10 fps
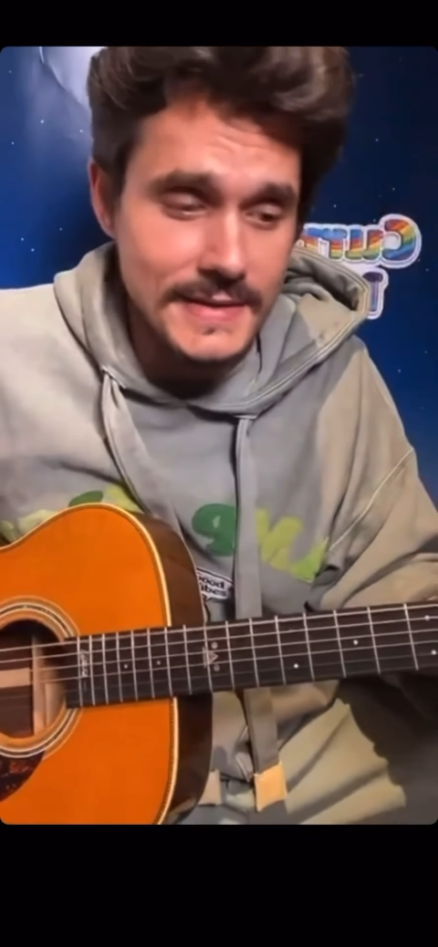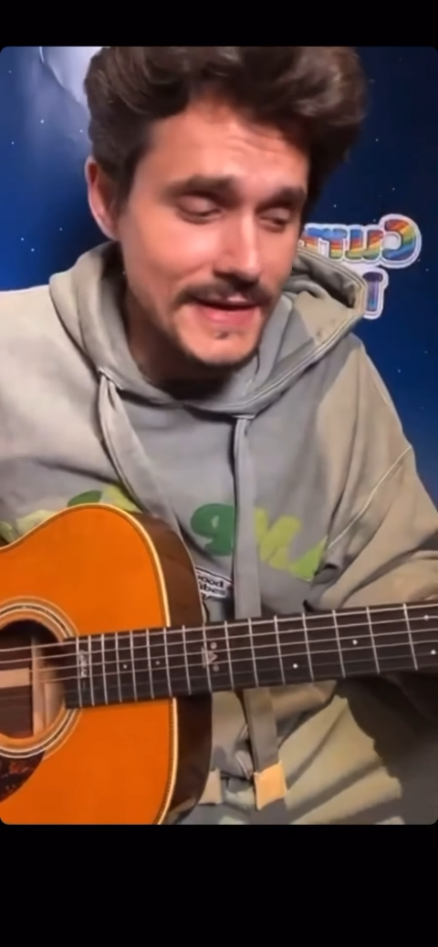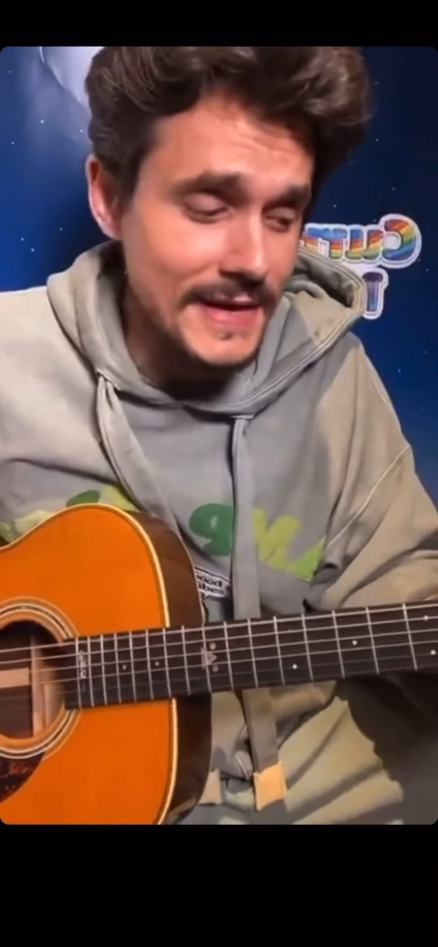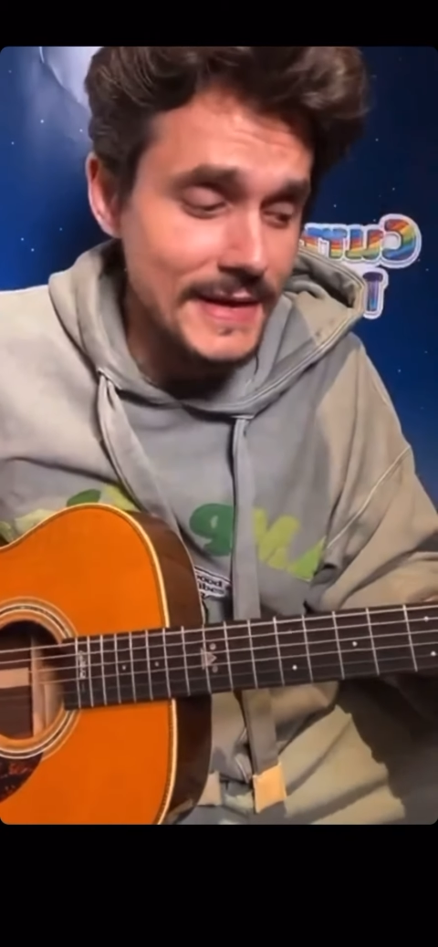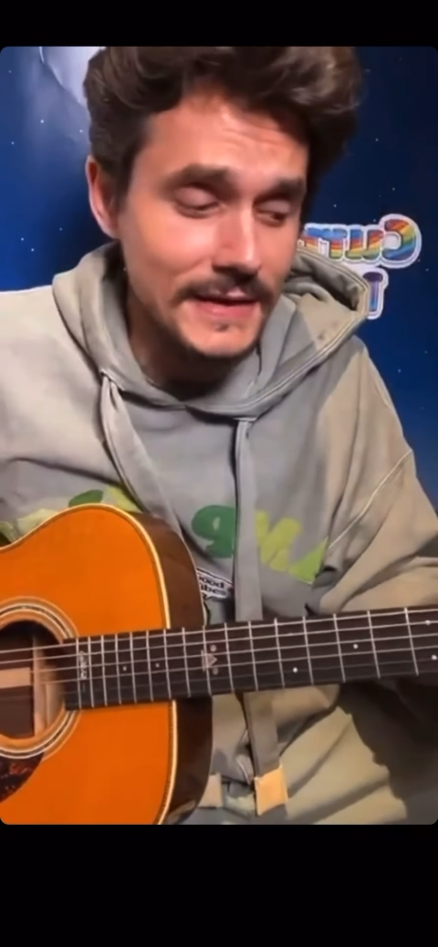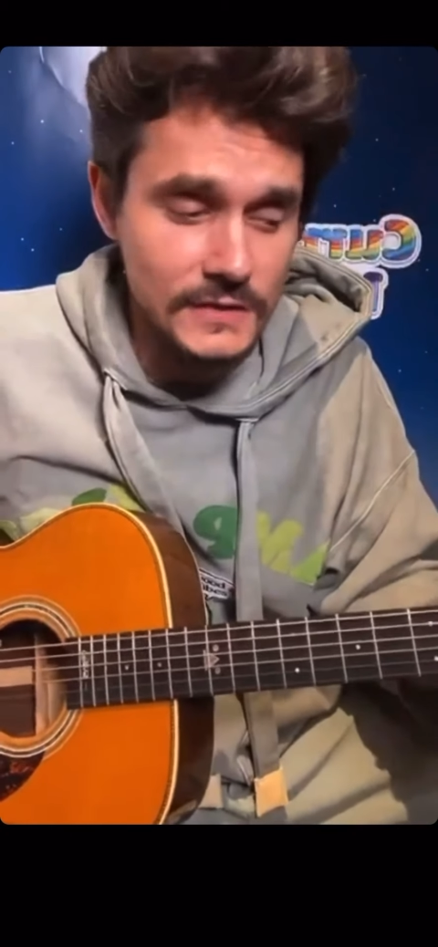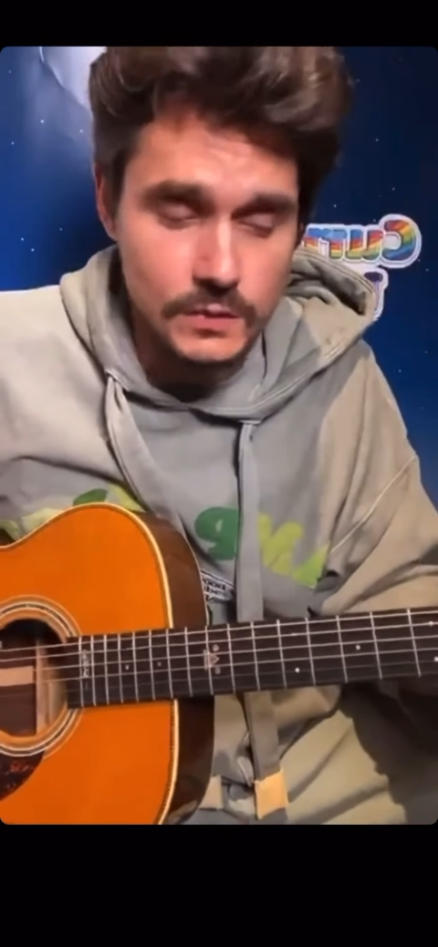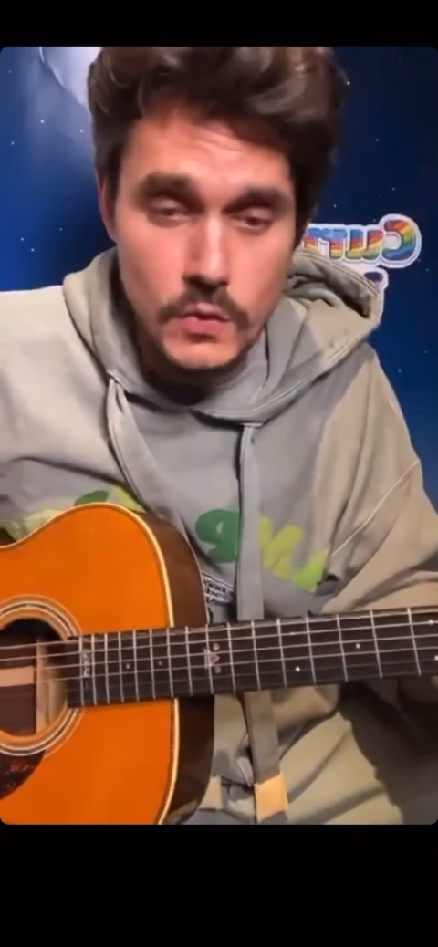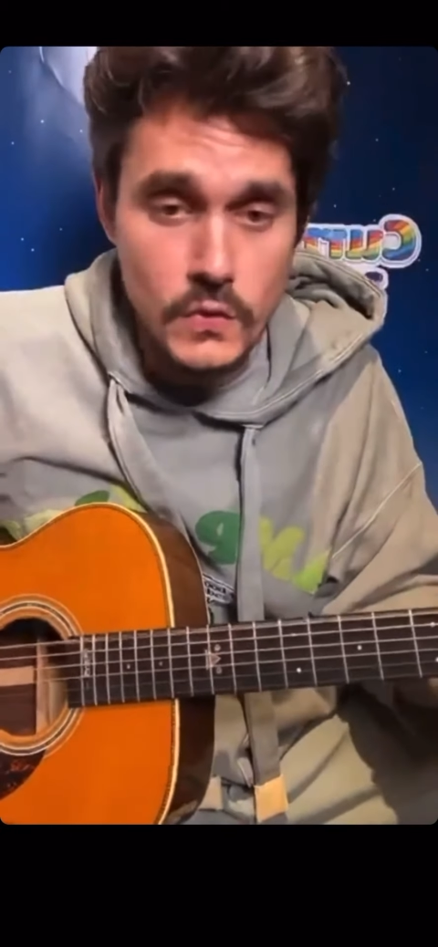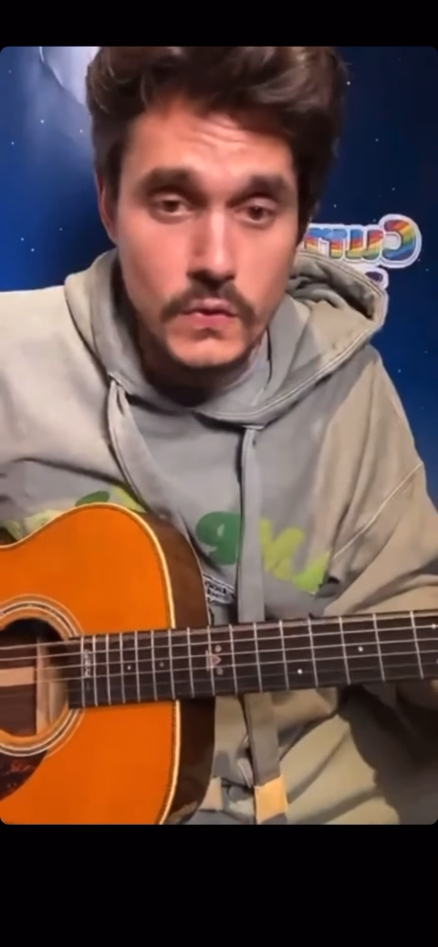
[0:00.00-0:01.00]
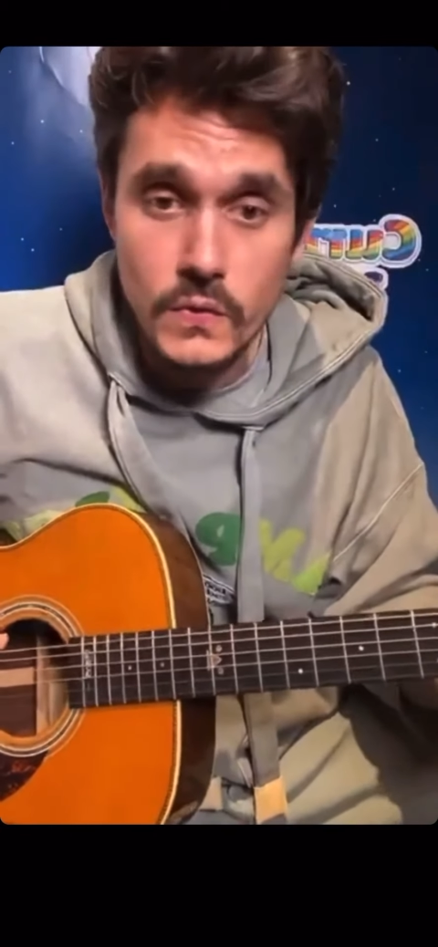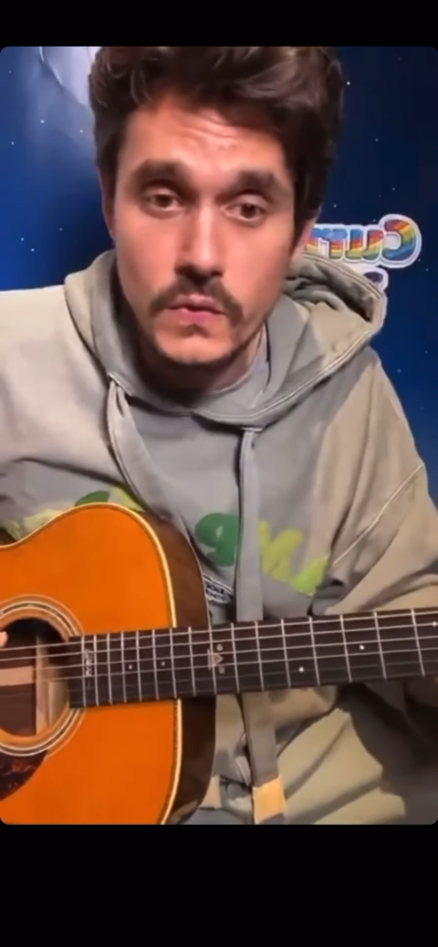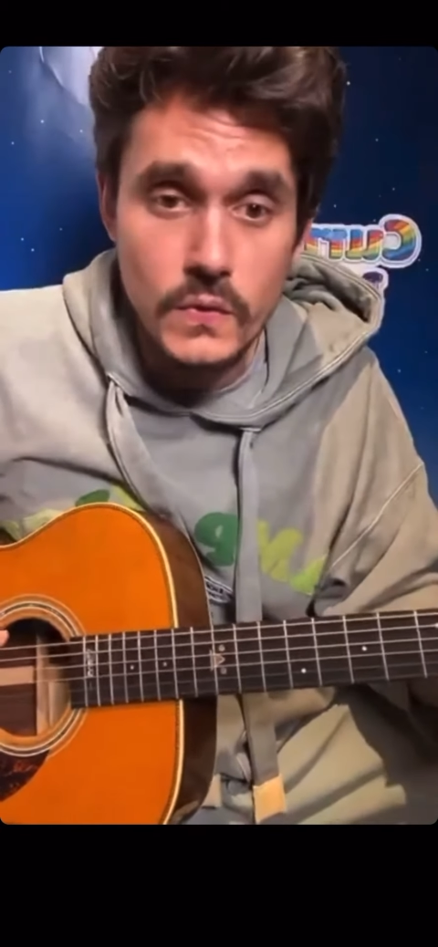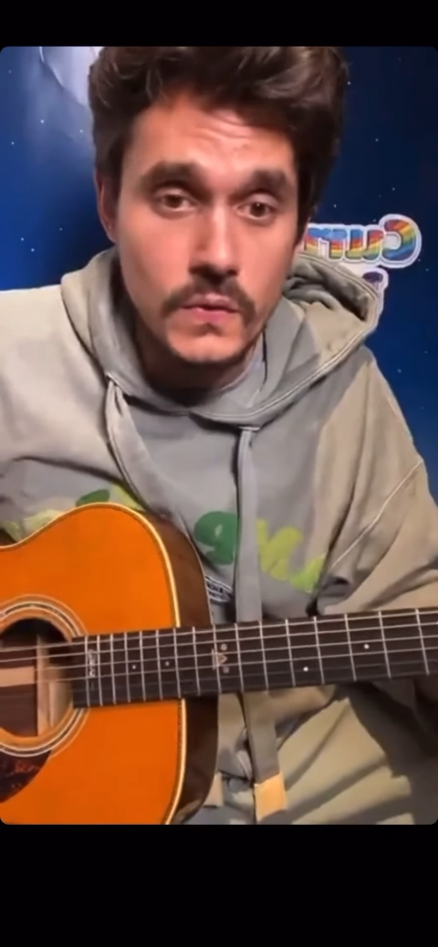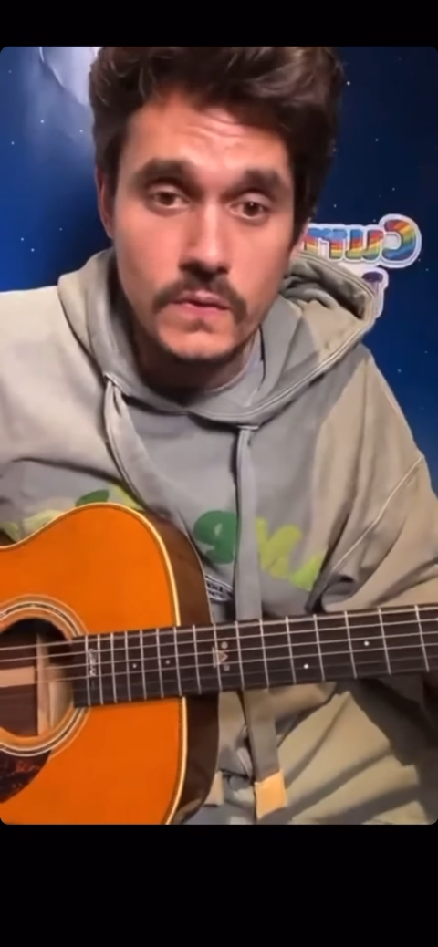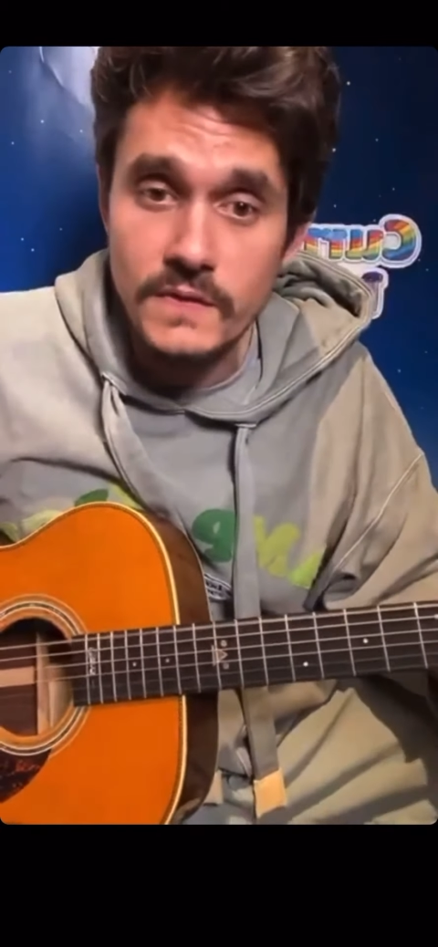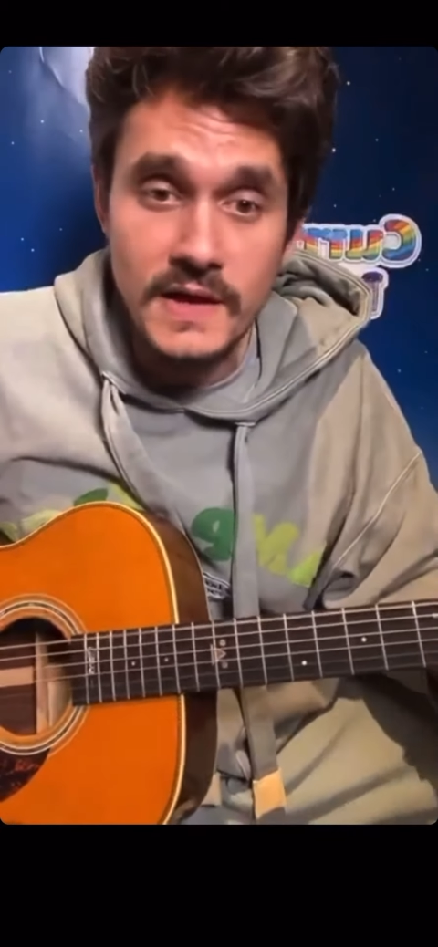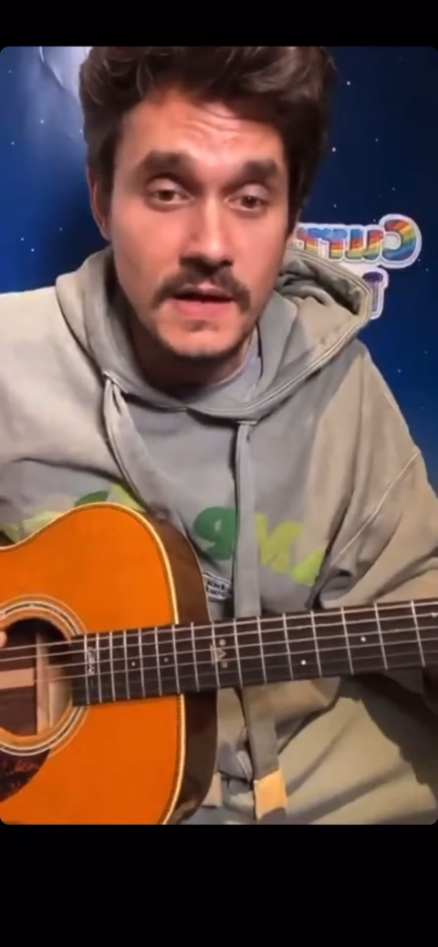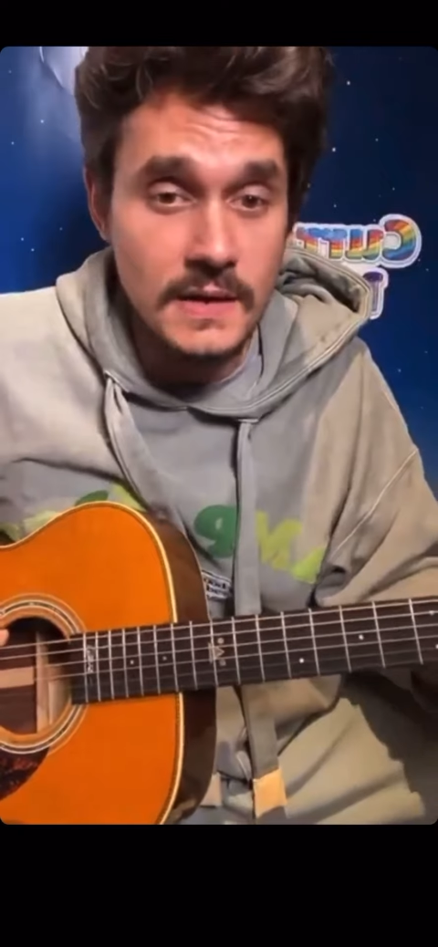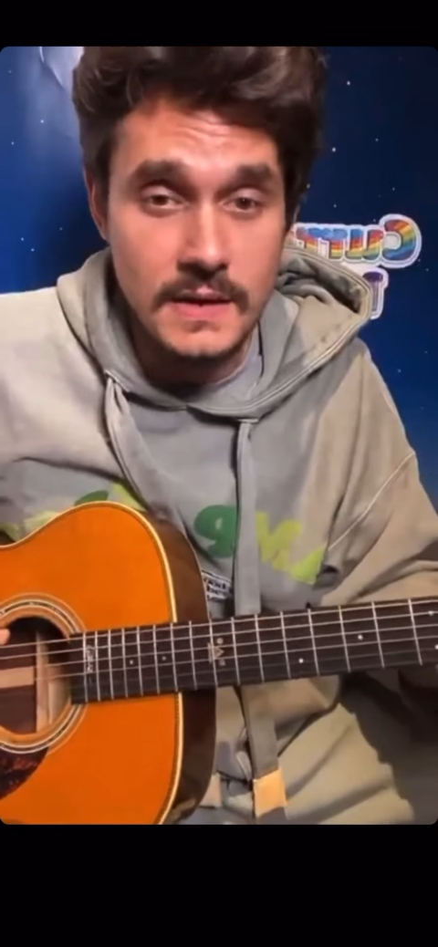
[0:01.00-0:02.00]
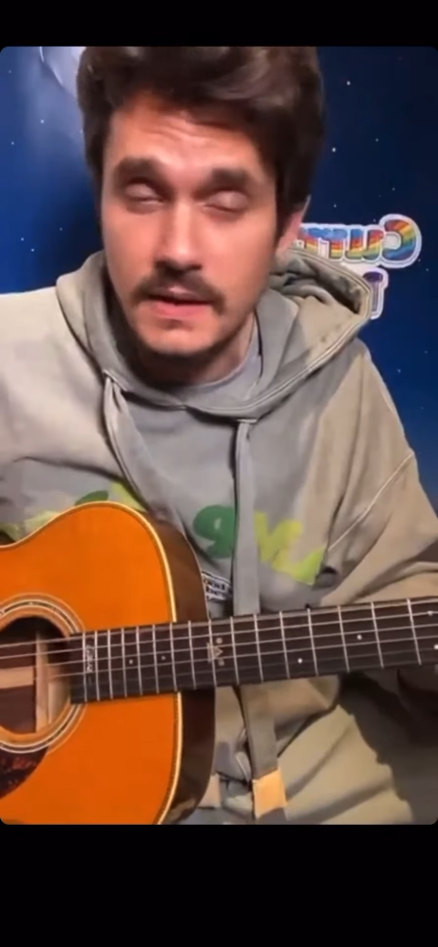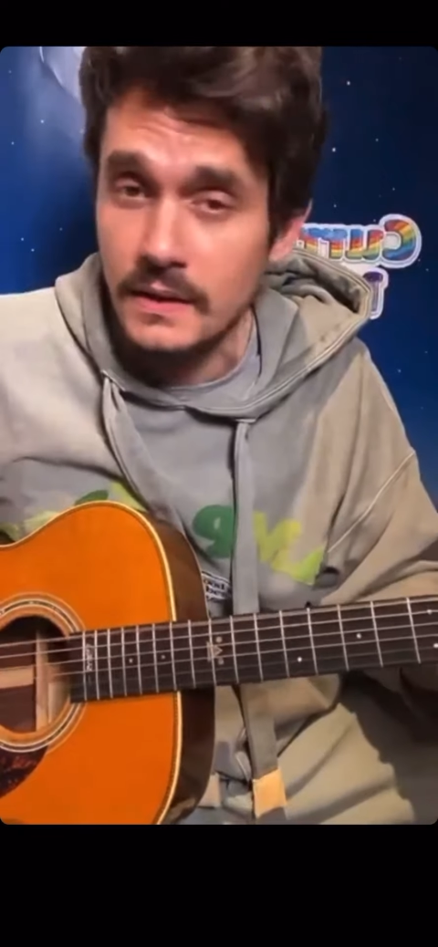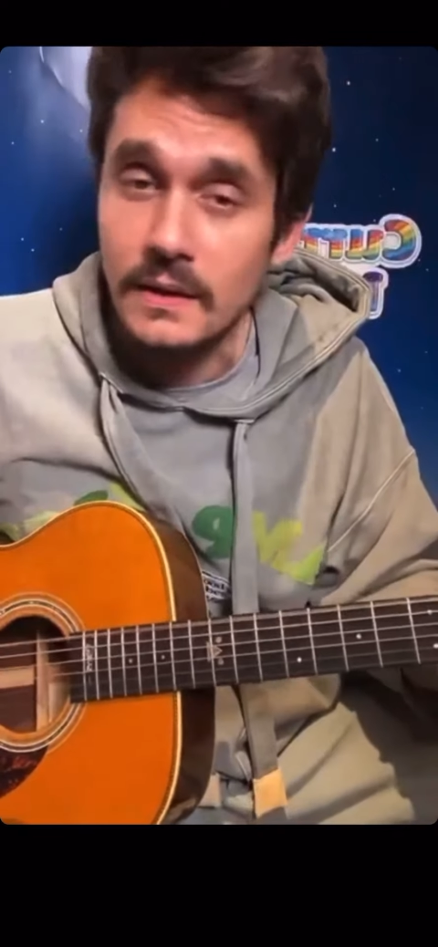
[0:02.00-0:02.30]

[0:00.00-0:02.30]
it's moving in.